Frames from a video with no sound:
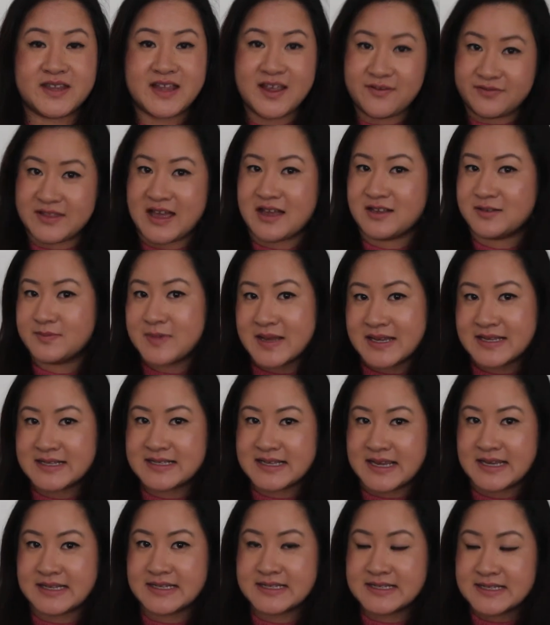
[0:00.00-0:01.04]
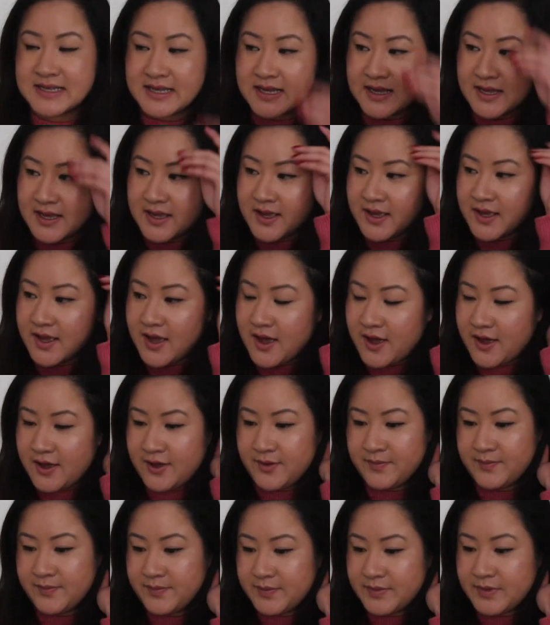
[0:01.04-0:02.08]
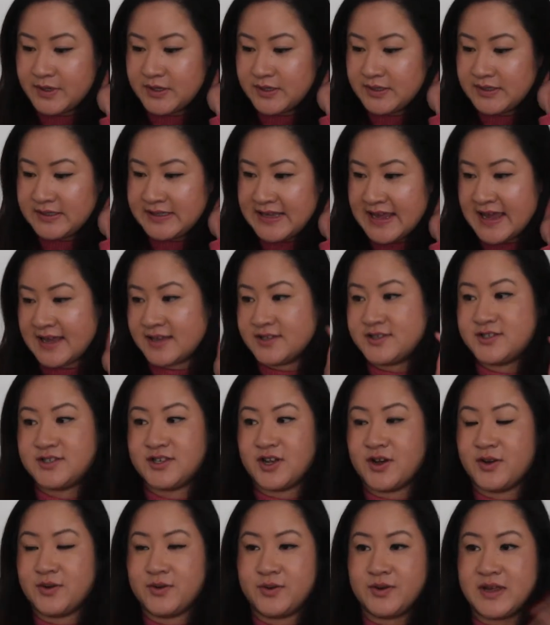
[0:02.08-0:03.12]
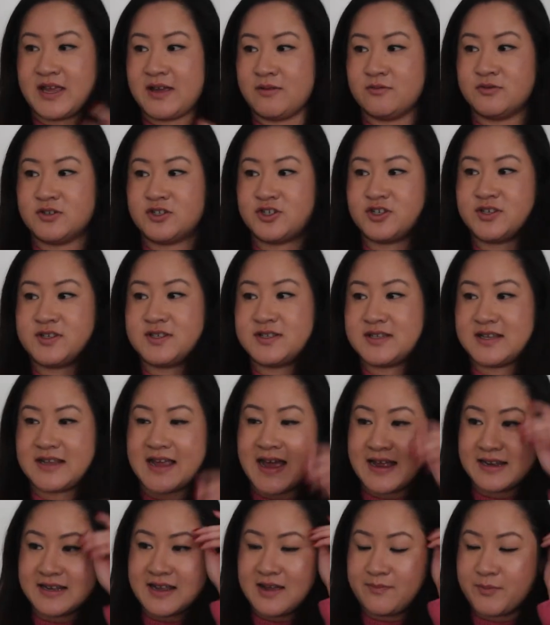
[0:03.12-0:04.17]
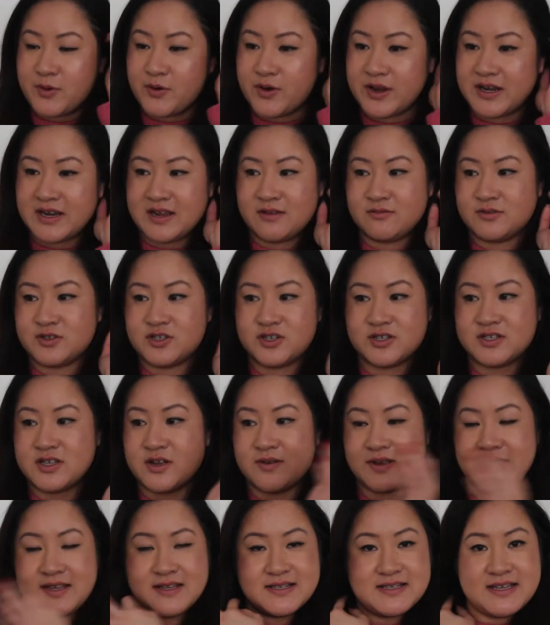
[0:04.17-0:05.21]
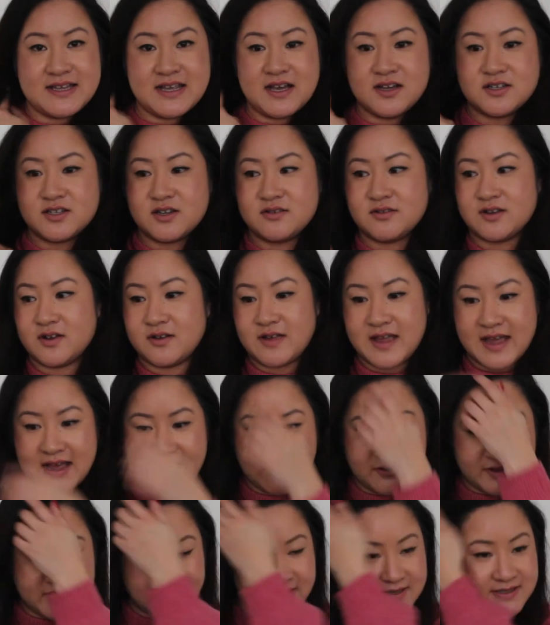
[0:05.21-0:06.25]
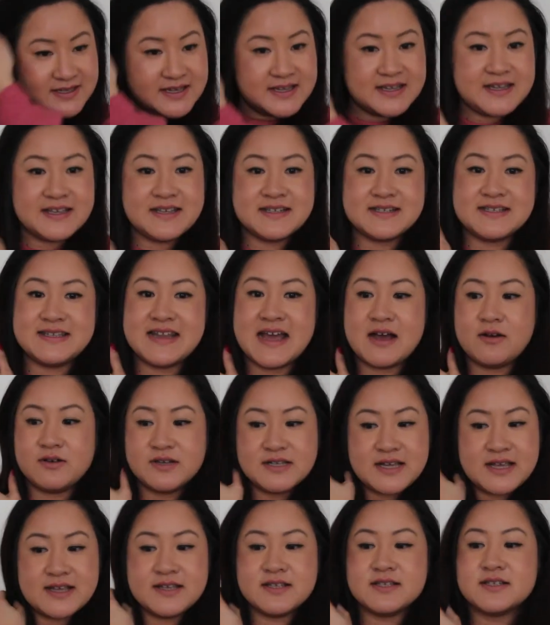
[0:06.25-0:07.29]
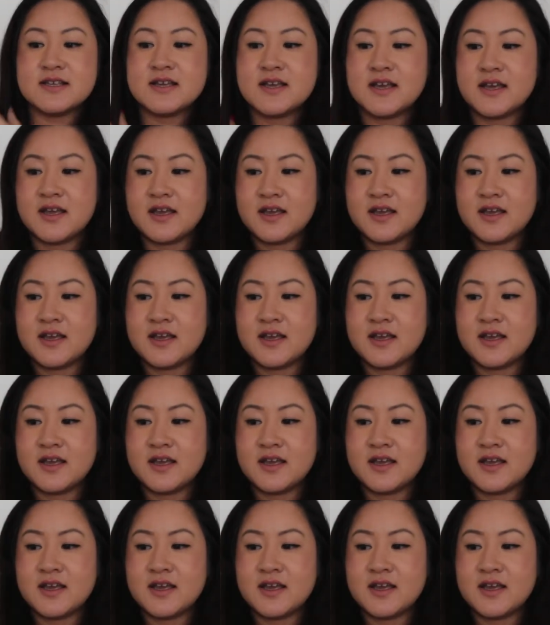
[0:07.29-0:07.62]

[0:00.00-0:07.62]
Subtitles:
If that makes sense. Yeah, so it was just, at that point, it was just so easy. I don't know how easy it is nowadays.